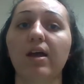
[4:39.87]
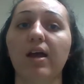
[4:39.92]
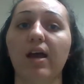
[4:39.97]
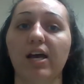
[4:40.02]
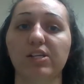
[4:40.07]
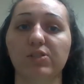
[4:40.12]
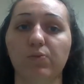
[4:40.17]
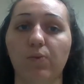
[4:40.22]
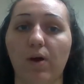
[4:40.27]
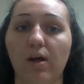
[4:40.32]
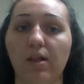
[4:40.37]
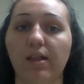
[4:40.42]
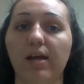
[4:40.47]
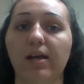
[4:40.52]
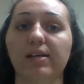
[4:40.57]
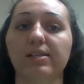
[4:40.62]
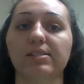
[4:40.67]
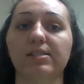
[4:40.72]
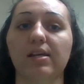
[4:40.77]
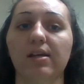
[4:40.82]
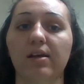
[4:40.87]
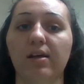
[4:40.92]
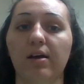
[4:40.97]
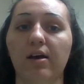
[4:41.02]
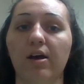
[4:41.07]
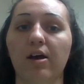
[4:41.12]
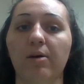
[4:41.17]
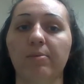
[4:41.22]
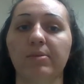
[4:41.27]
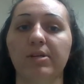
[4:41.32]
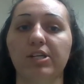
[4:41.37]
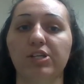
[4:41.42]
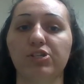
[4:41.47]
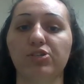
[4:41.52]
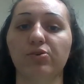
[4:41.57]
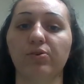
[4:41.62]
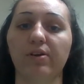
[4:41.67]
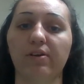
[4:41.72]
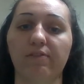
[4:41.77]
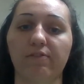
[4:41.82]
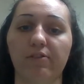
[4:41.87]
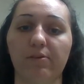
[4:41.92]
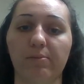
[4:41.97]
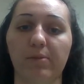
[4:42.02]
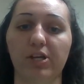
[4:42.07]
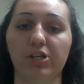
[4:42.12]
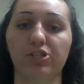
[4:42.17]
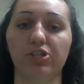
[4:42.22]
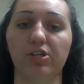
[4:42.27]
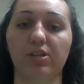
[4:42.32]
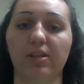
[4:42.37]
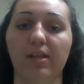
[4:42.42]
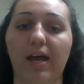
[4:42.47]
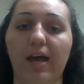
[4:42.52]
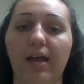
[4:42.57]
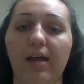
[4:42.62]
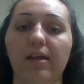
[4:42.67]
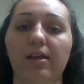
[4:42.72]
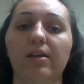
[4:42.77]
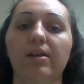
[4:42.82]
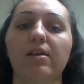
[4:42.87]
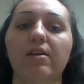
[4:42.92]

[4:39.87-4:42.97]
as well as additional information that